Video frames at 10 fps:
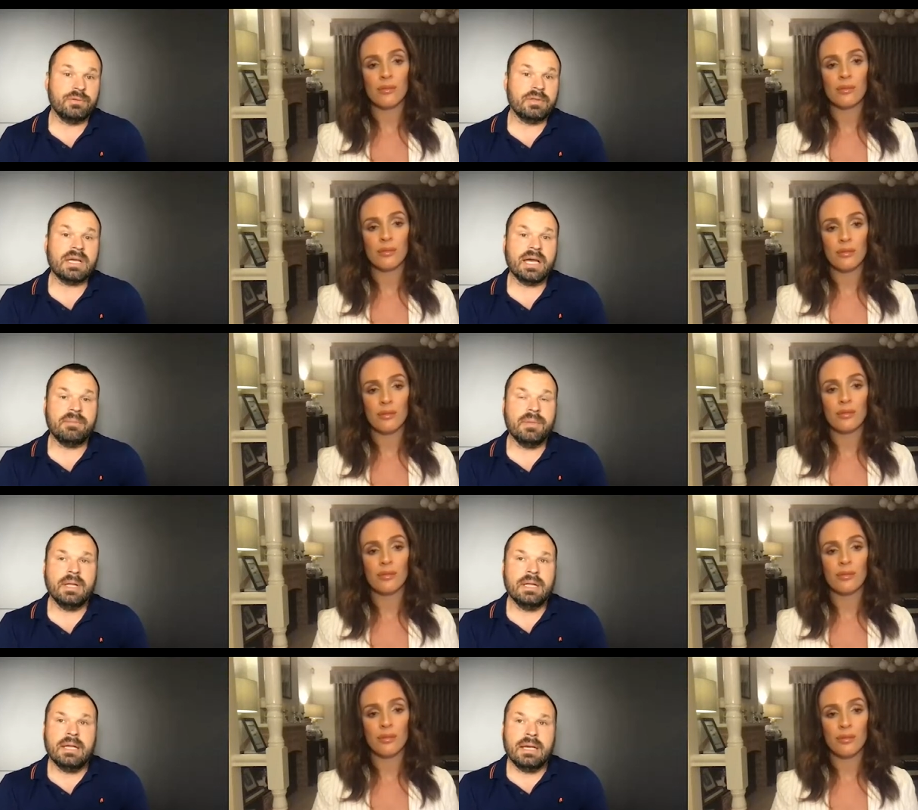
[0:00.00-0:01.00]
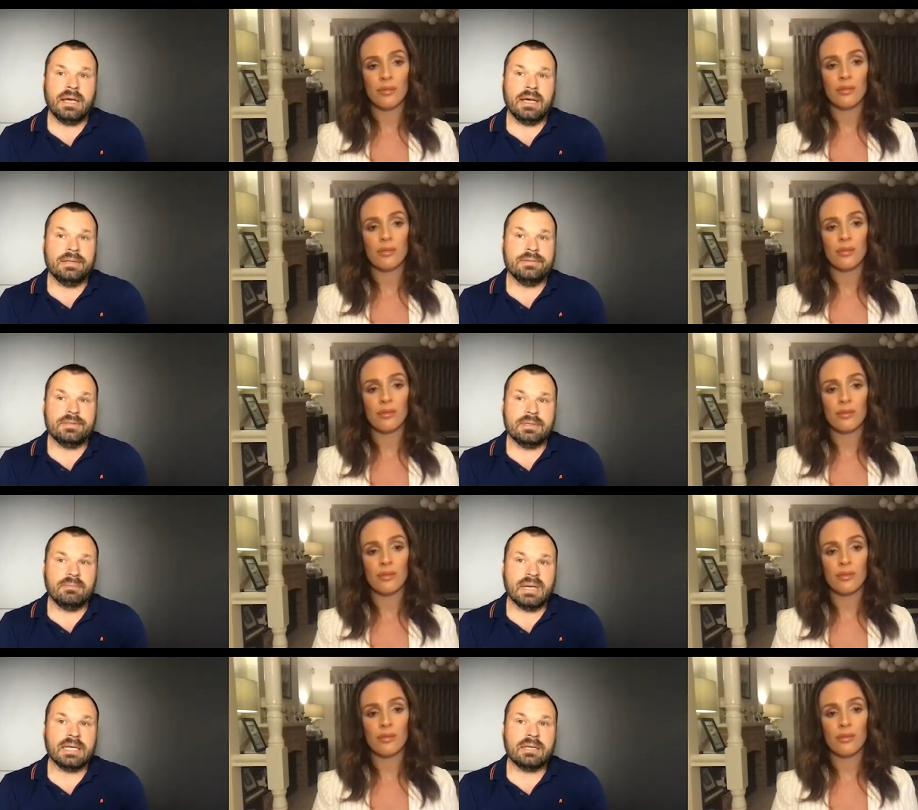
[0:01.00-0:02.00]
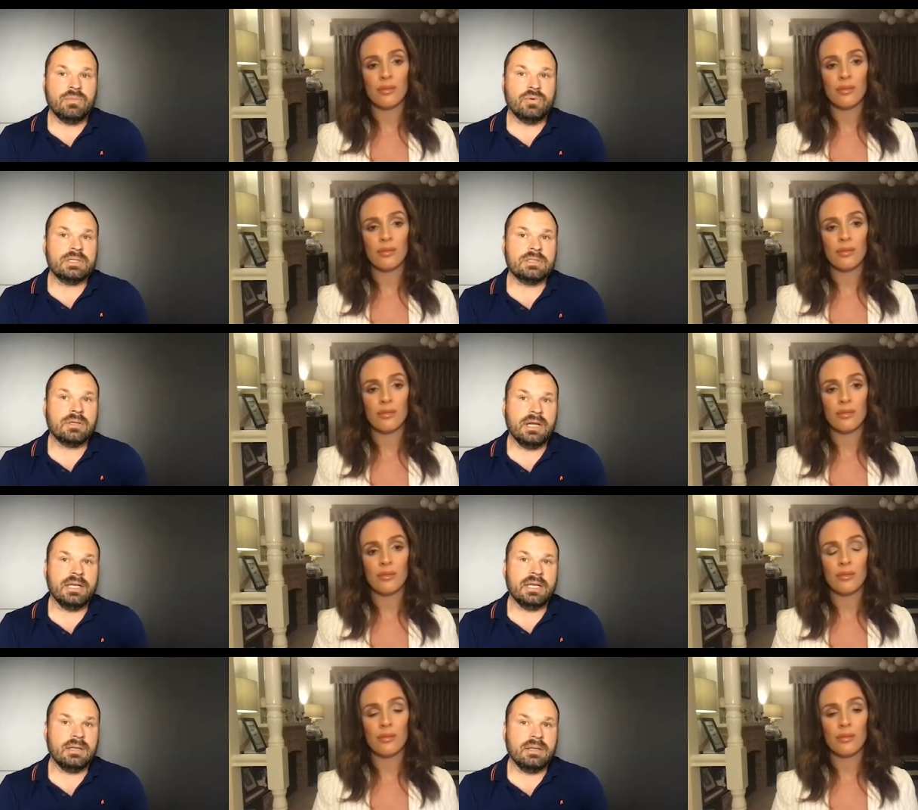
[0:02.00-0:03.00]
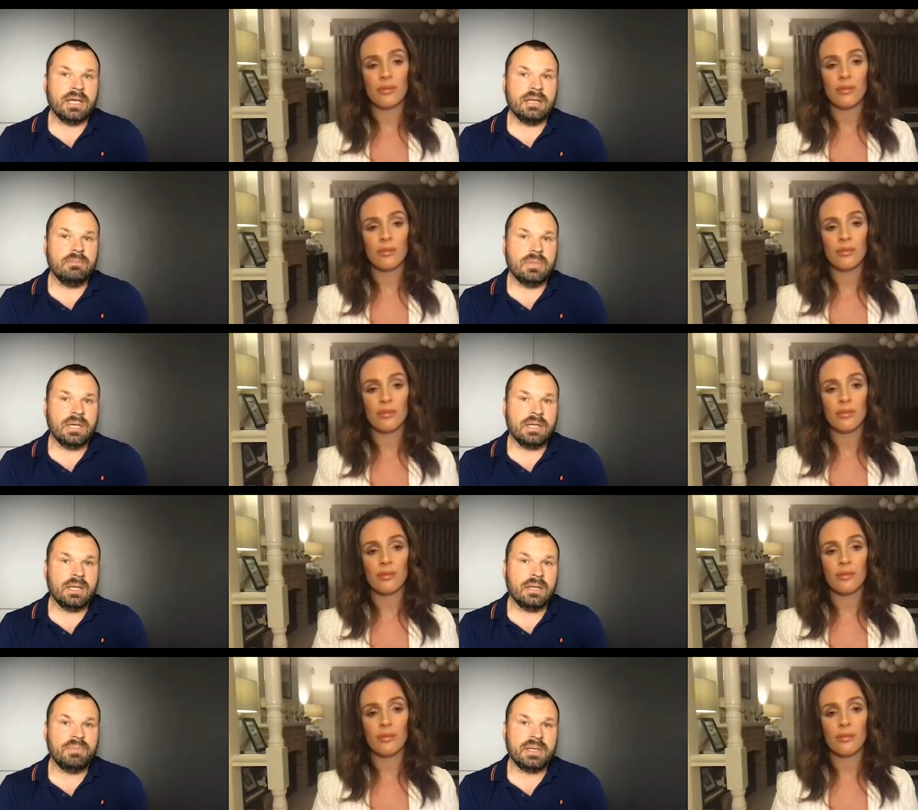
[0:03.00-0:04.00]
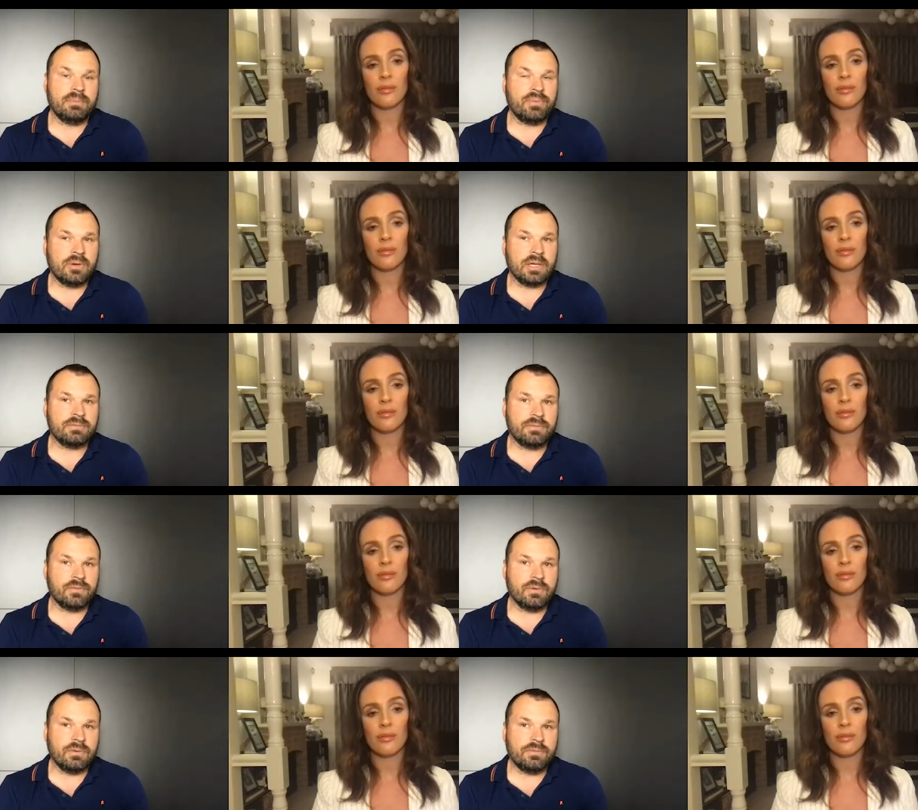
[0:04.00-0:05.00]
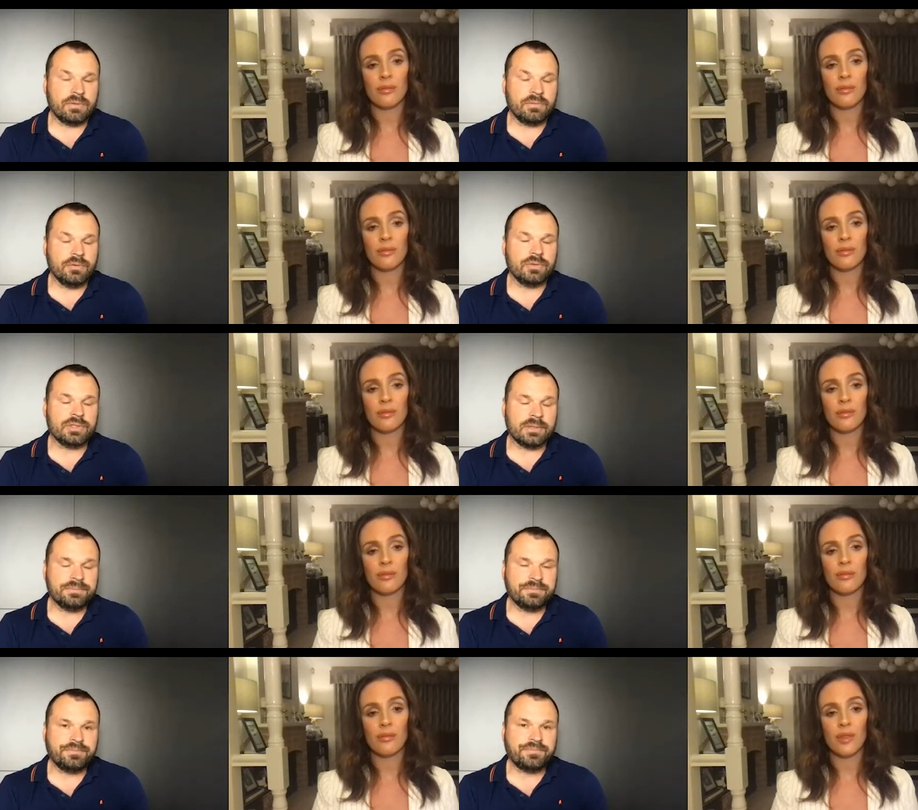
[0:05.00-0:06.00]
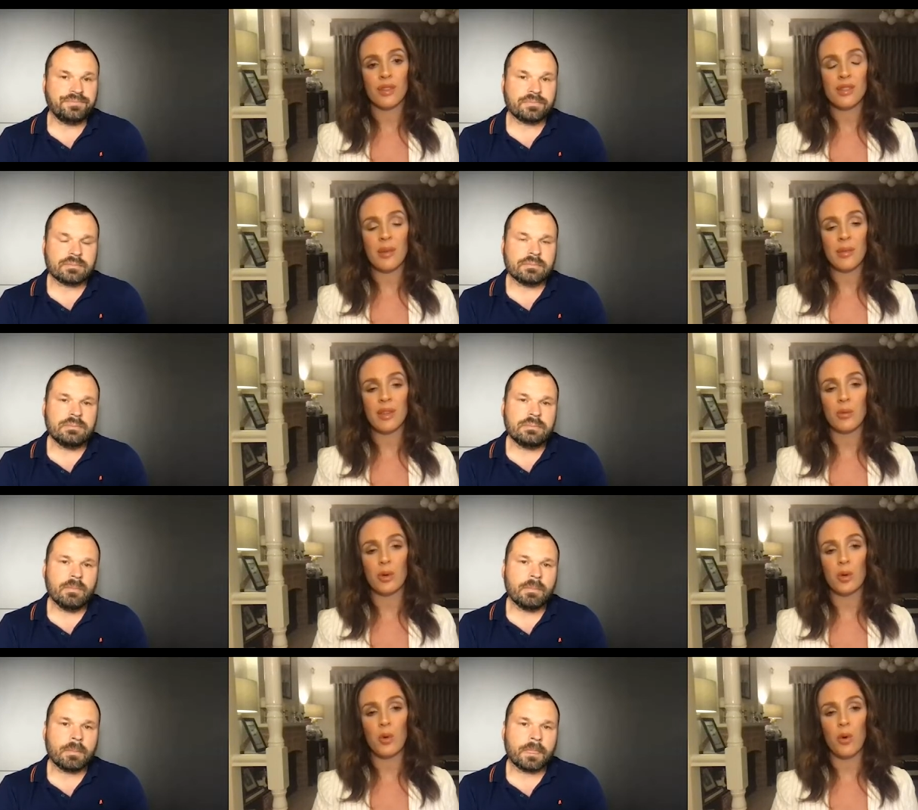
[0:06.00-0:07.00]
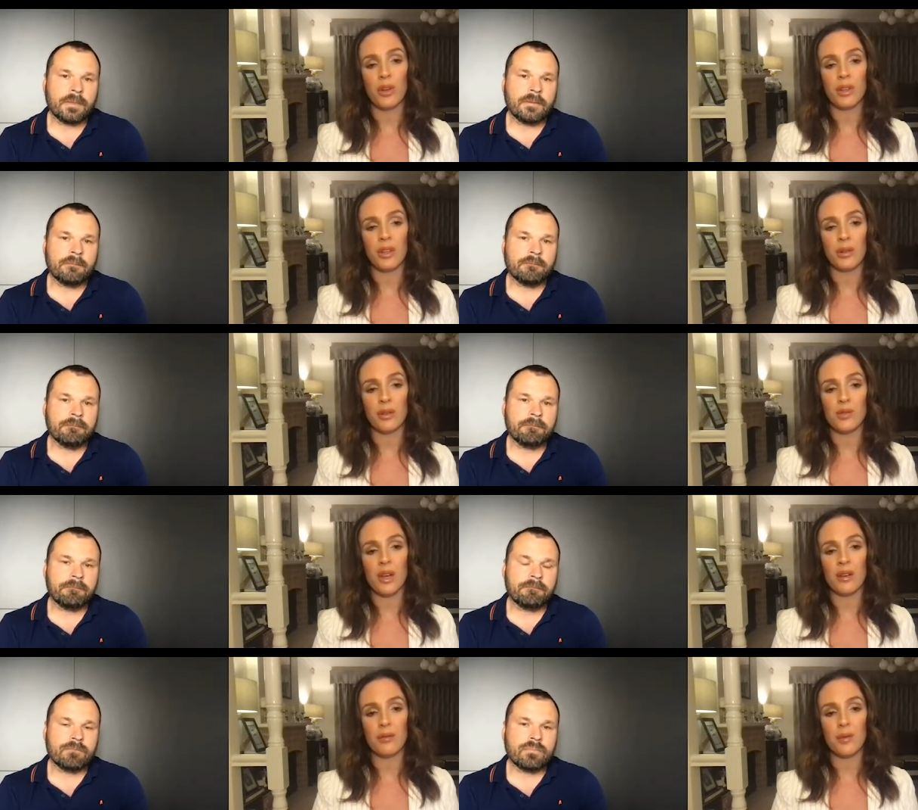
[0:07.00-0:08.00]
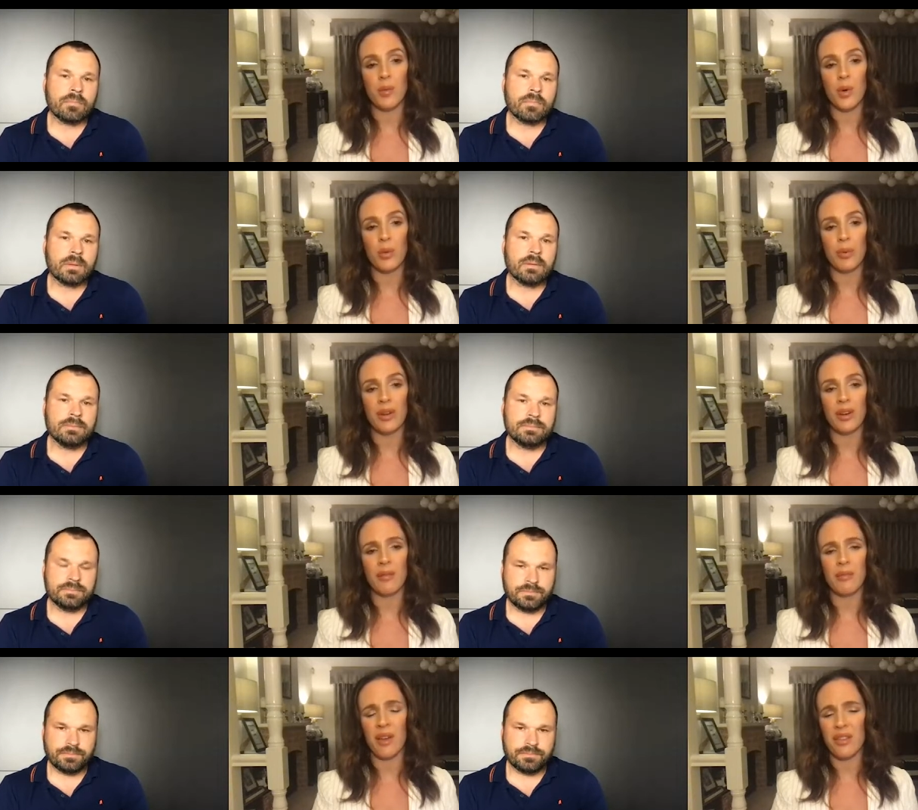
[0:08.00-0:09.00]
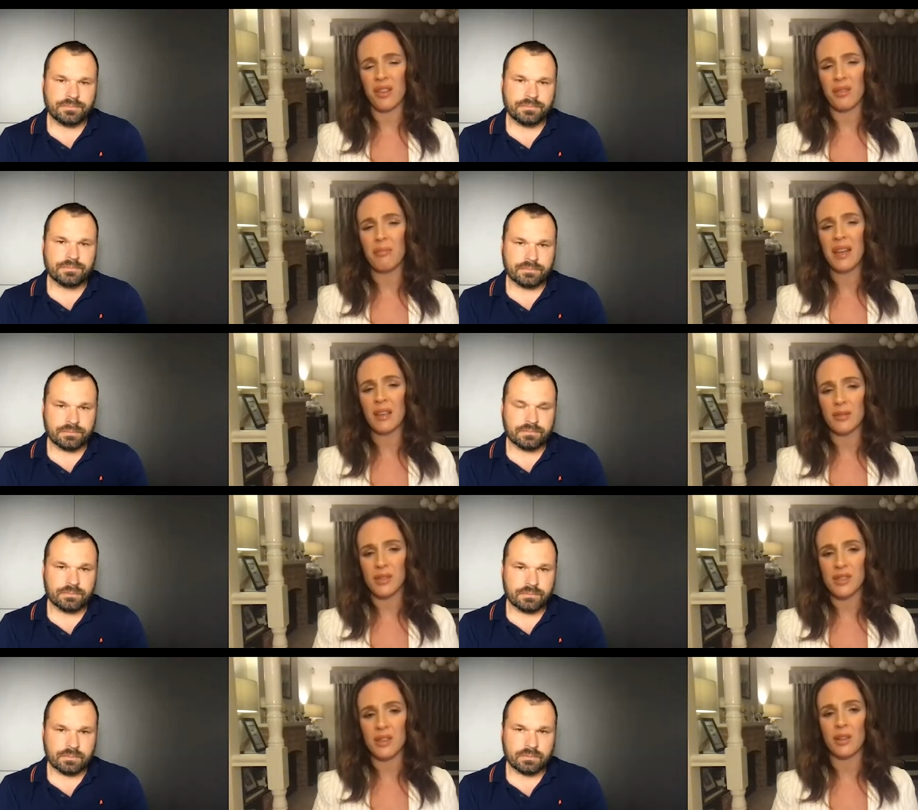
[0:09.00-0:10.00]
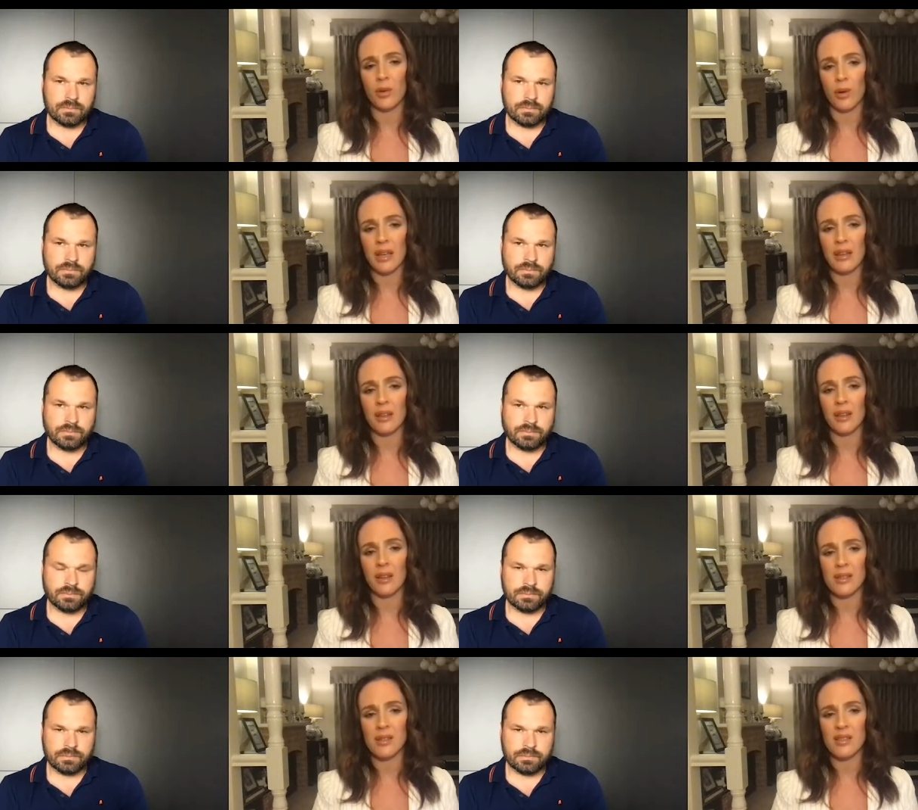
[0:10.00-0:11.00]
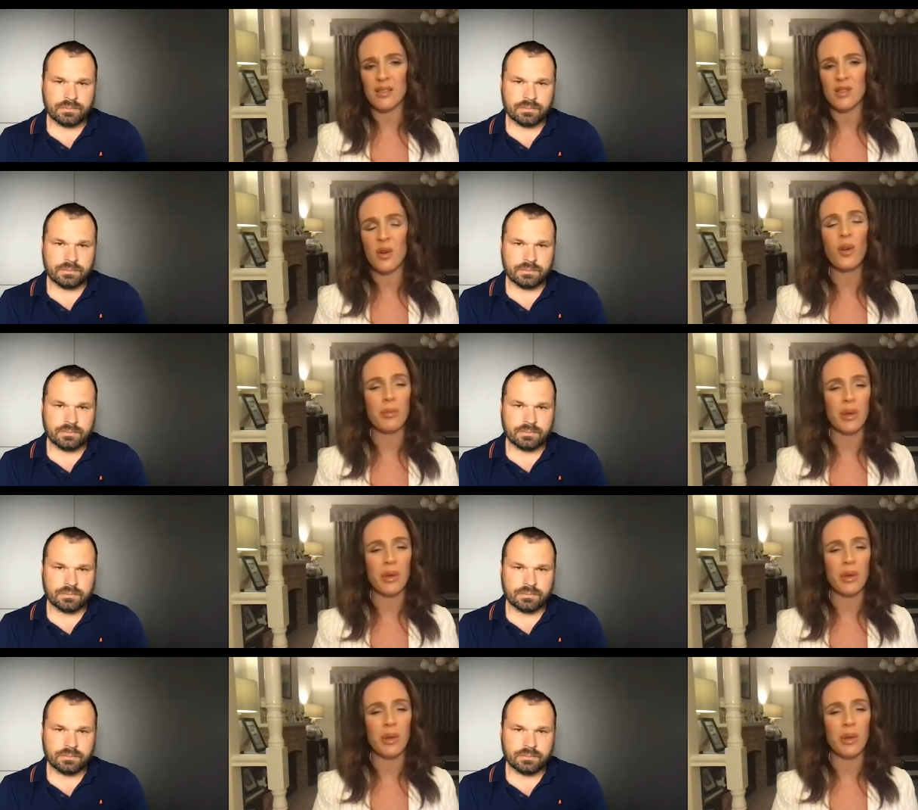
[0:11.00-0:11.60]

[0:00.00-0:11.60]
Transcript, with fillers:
Speaker 1: game and uh, make it more exciting and, and and and a better product for for the future.
Speaker 2: It's something that we all want here in Australian football, but um, I think many of us can agree that it's it's gone a bit